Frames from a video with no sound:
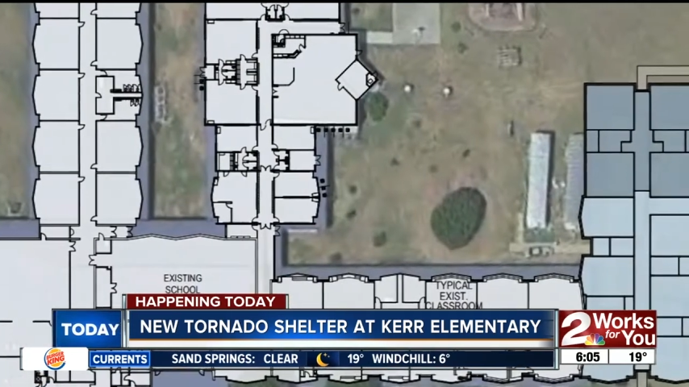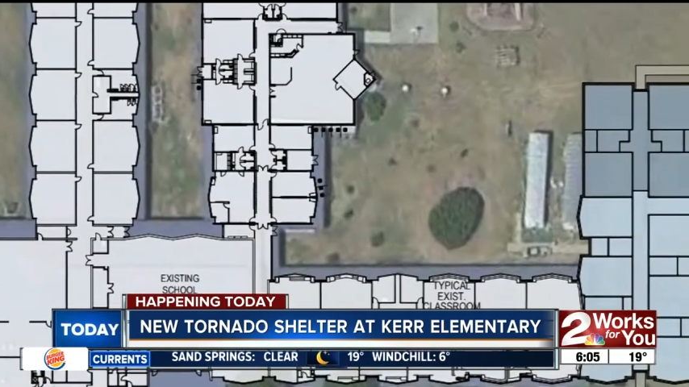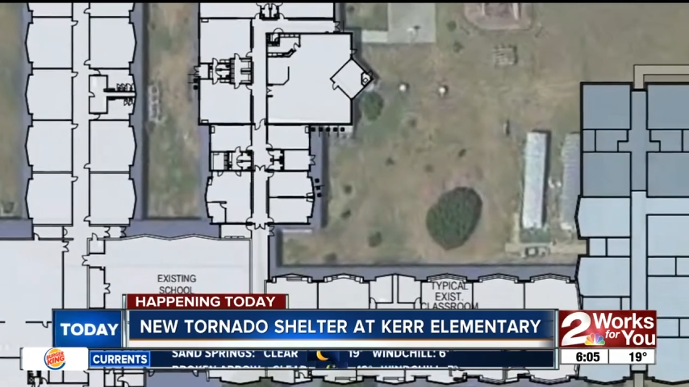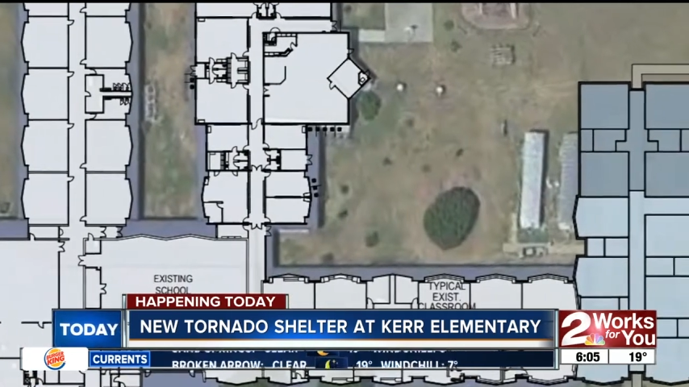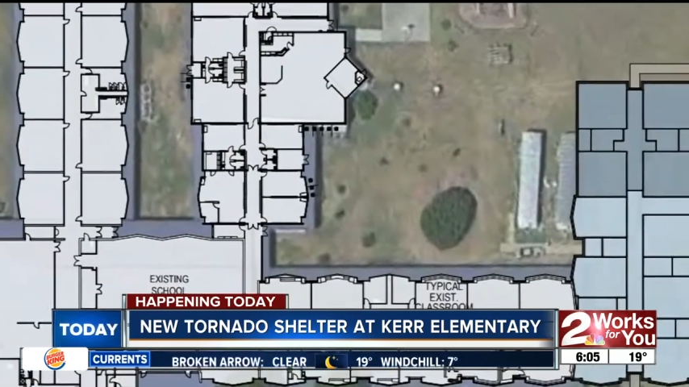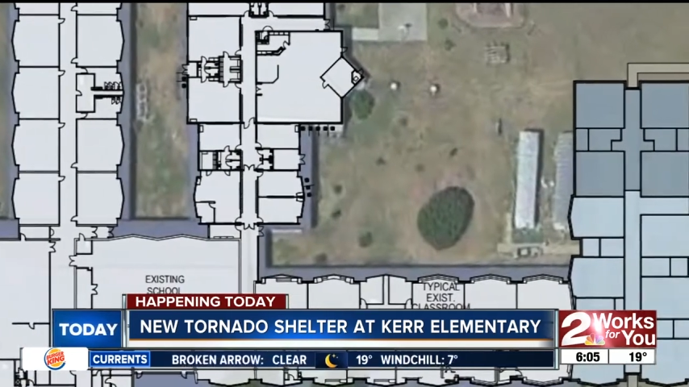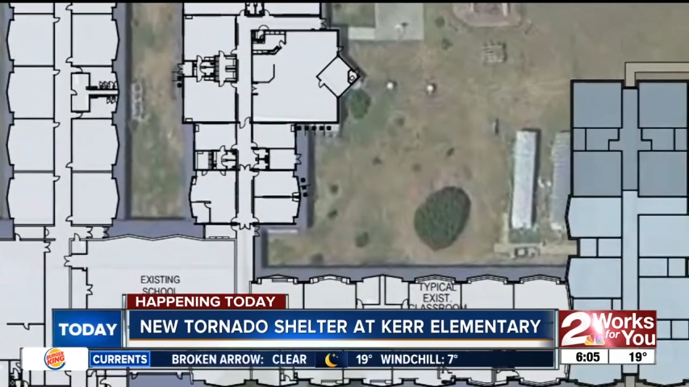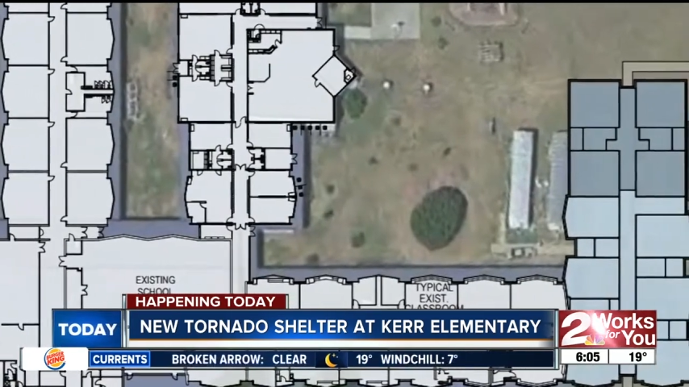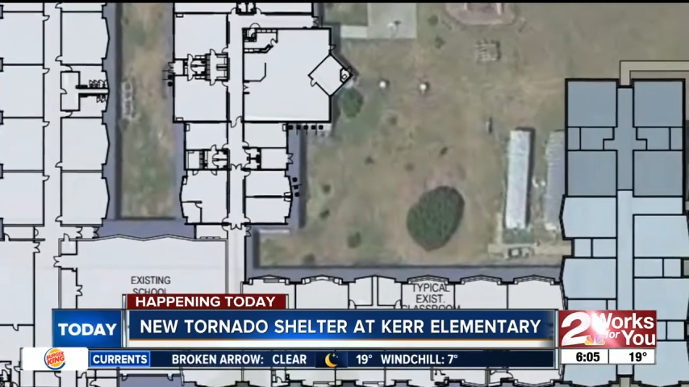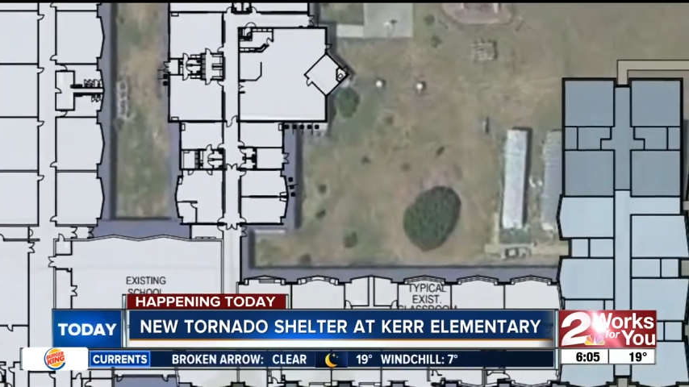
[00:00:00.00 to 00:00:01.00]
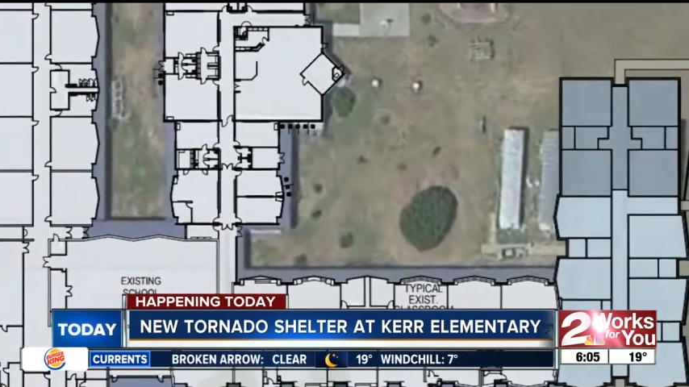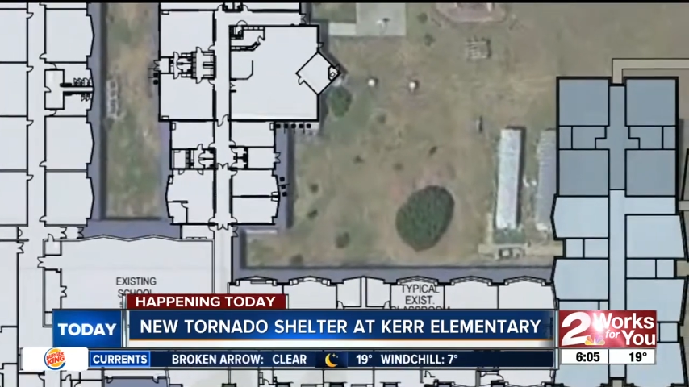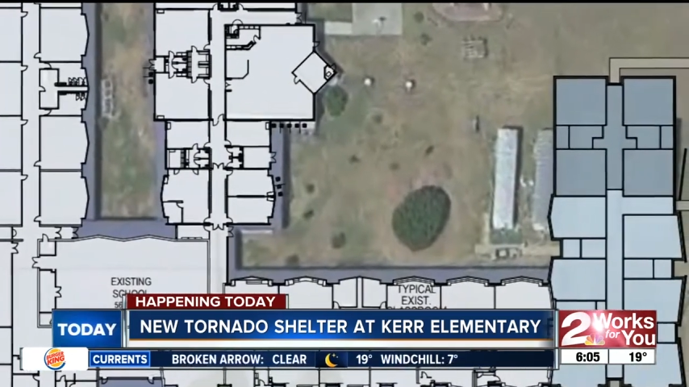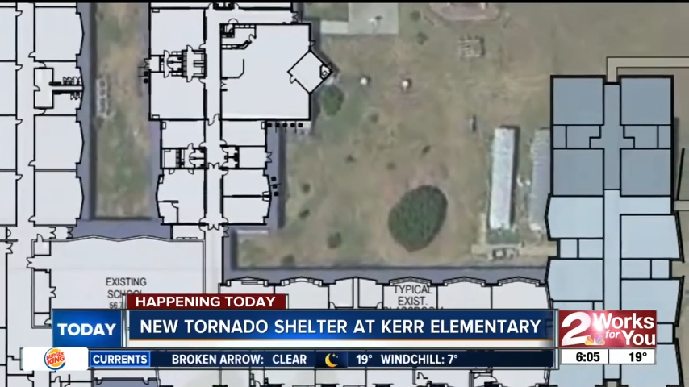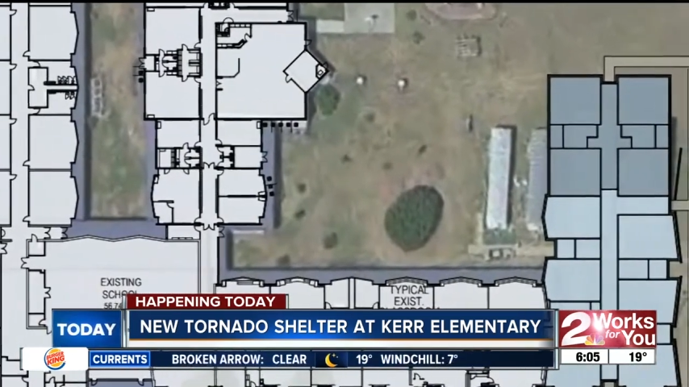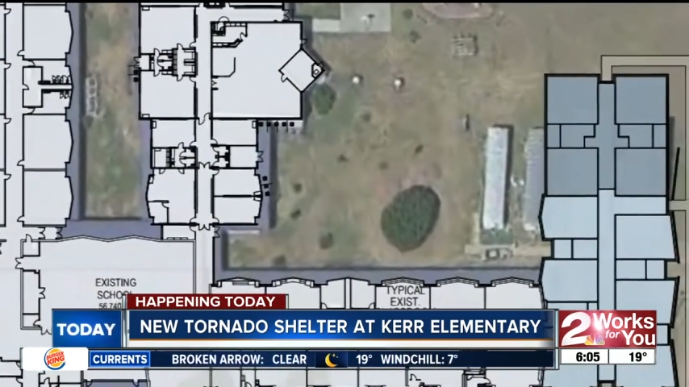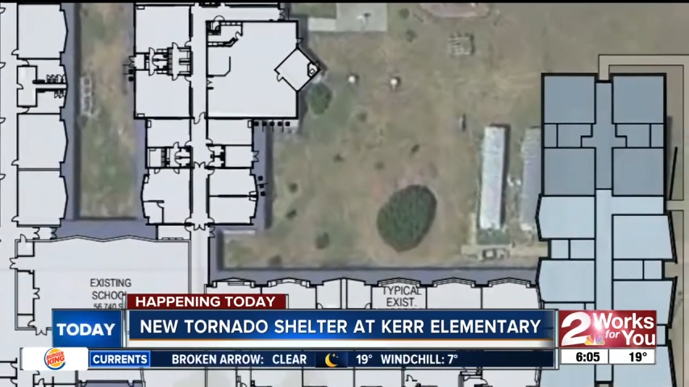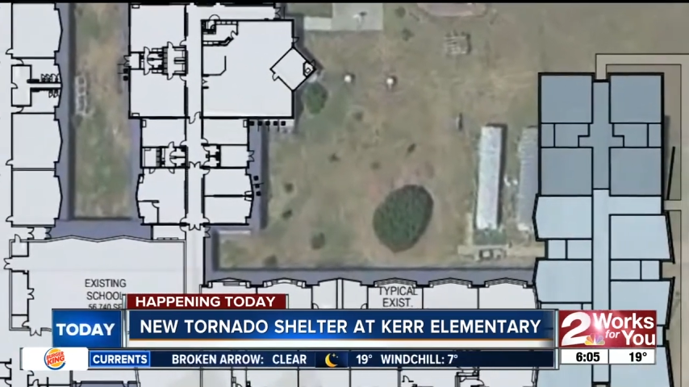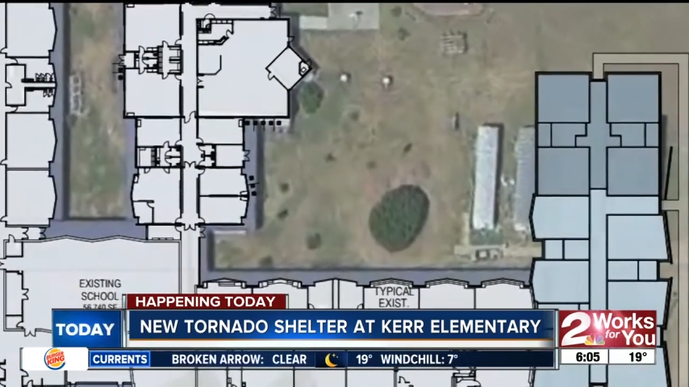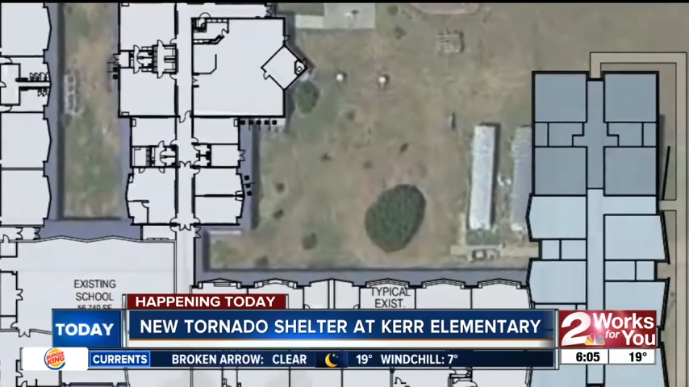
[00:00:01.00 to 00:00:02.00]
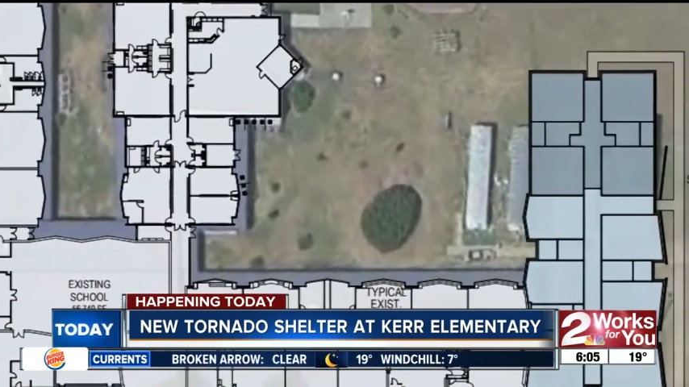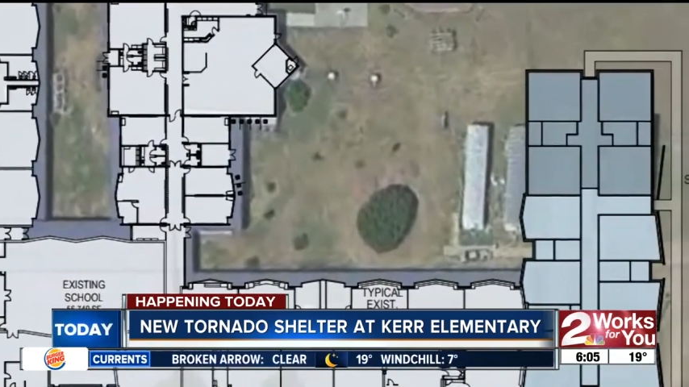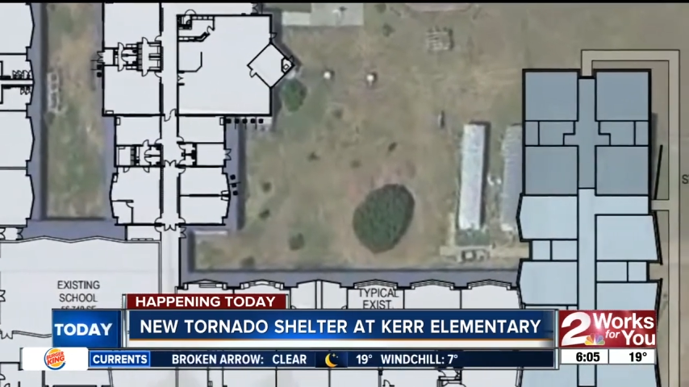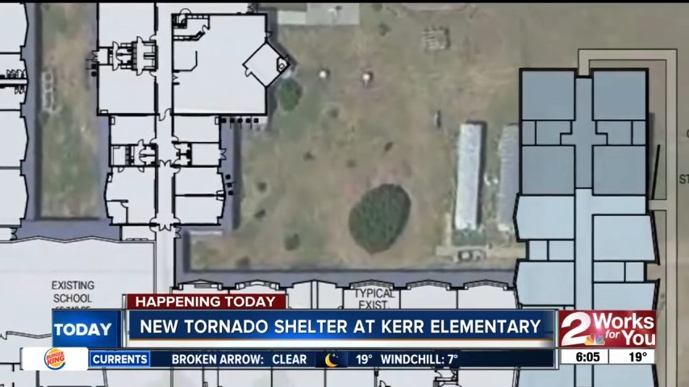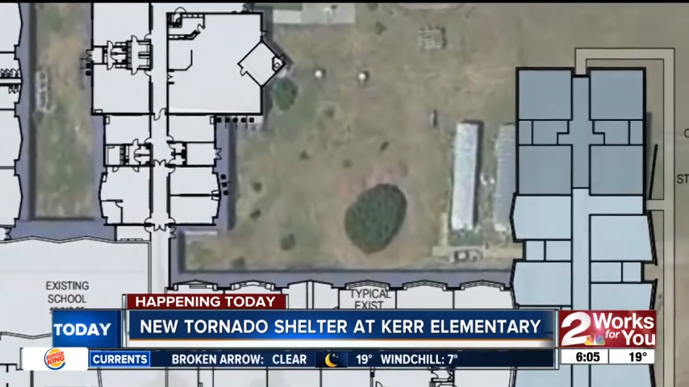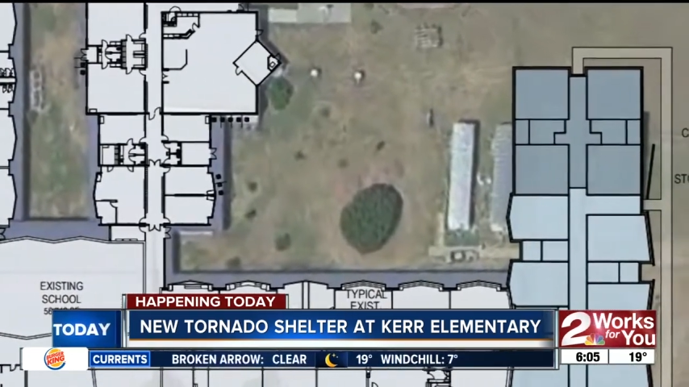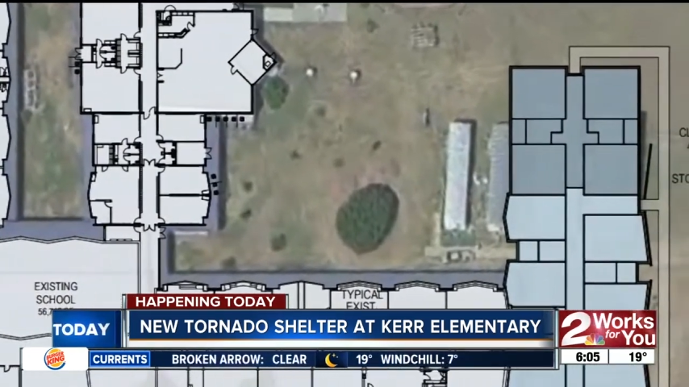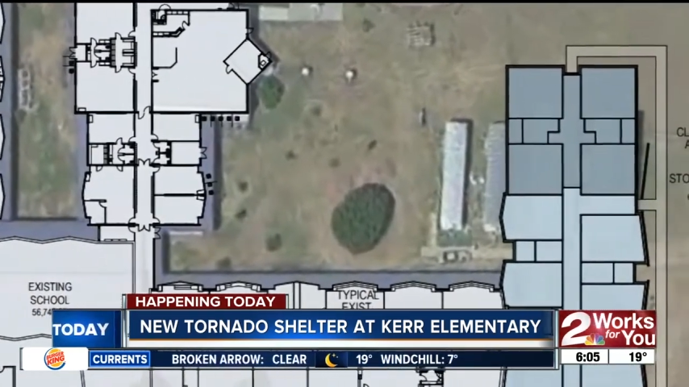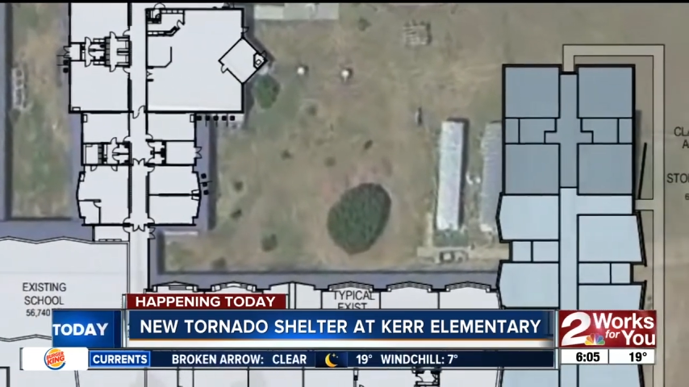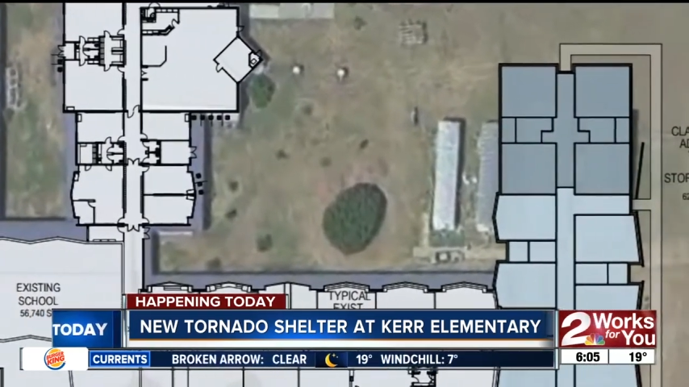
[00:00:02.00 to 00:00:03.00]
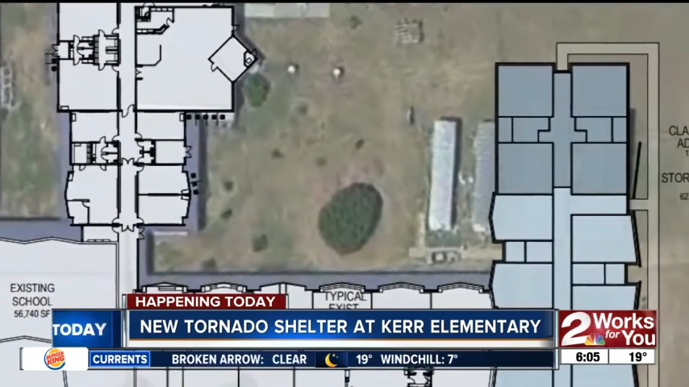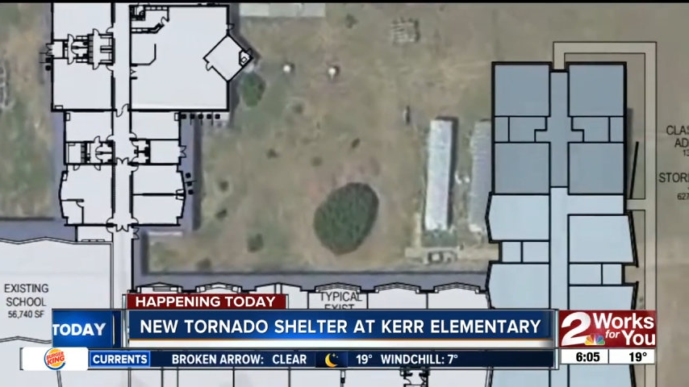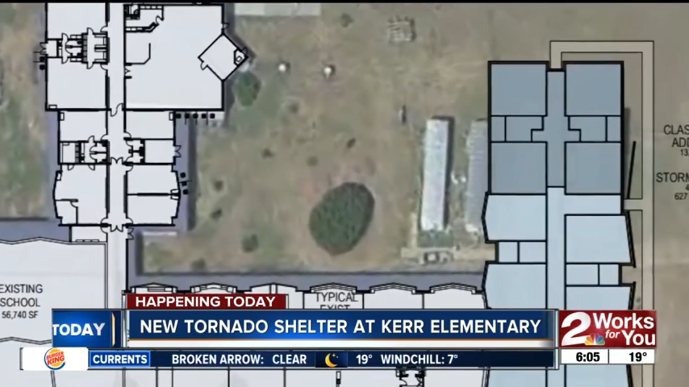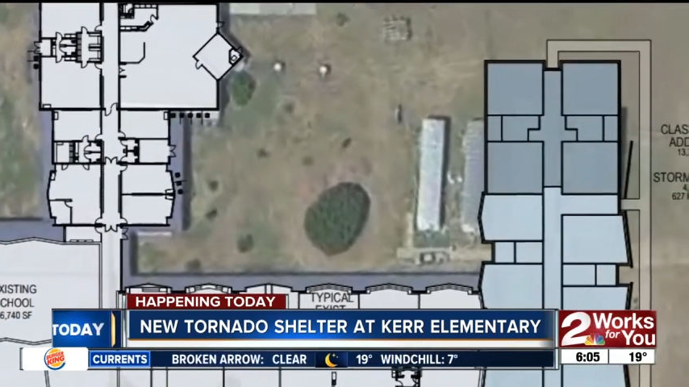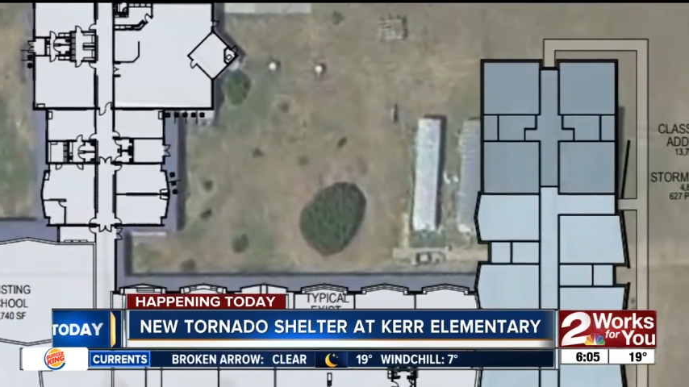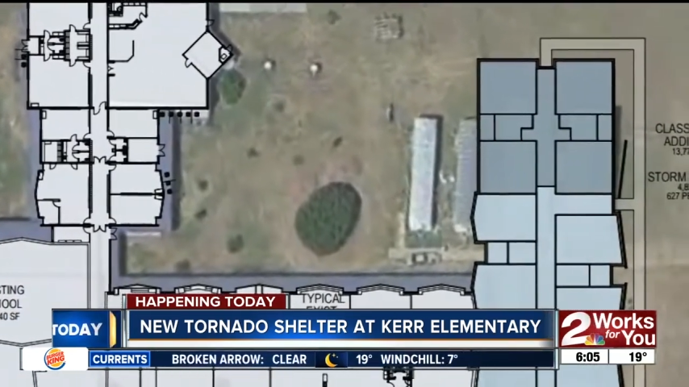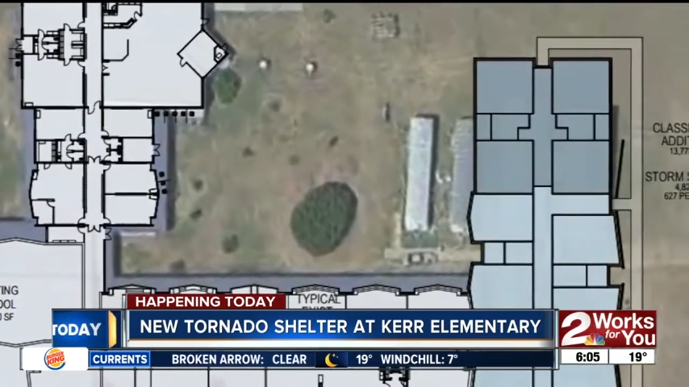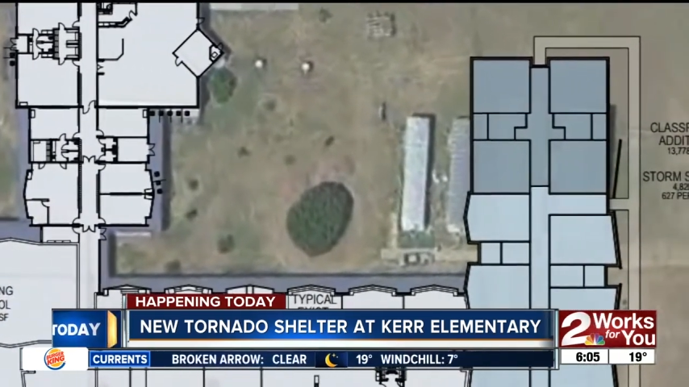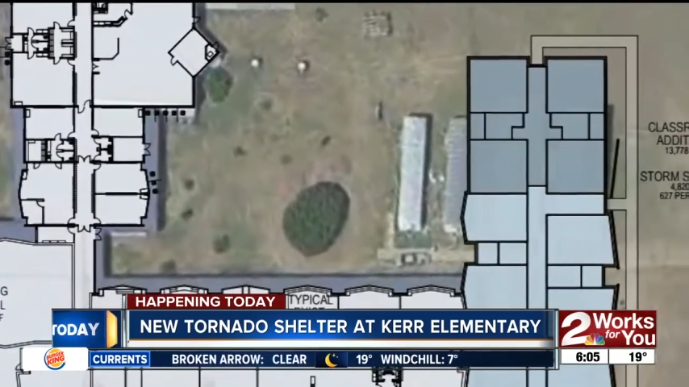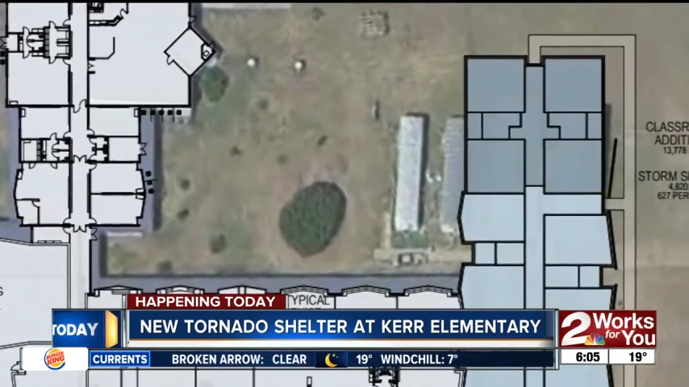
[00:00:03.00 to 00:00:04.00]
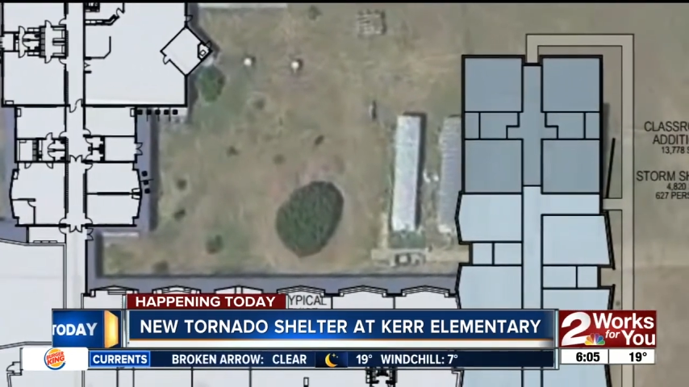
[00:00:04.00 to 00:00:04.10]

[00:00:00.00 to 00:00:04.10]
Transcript: Nobody's mouth can be seen.